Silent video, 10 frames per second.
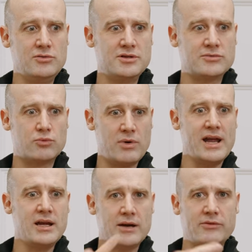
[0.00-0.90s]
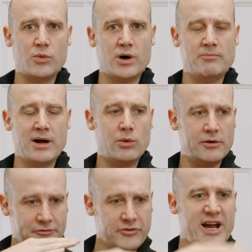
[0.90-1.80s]
You just rank everyone by
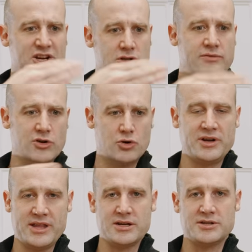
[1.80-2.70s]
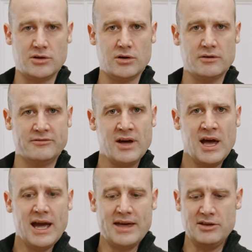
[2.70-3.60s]
what fraction of a cookie they deserve,
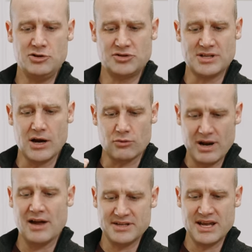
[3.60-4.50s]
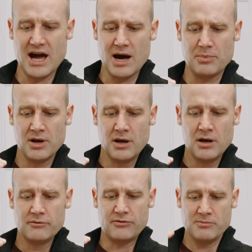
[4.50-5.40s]
and then you start rounding up
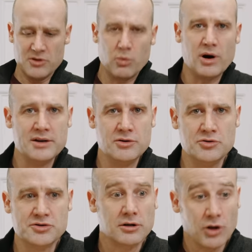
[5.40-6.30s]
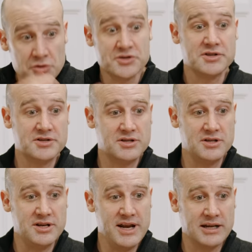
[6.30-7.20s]
from the one who's closest to
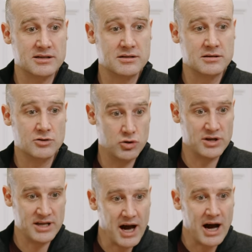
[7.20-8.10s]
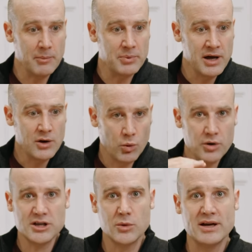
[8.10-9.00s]
the next cookie up,
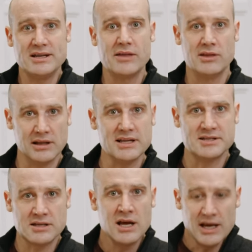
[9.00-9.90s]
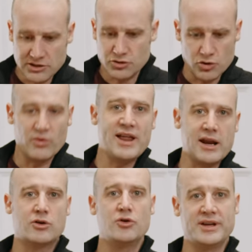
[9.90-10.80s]
work your way down the list until you run out
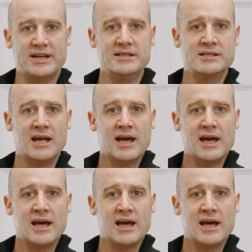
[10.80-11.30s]
of cookies,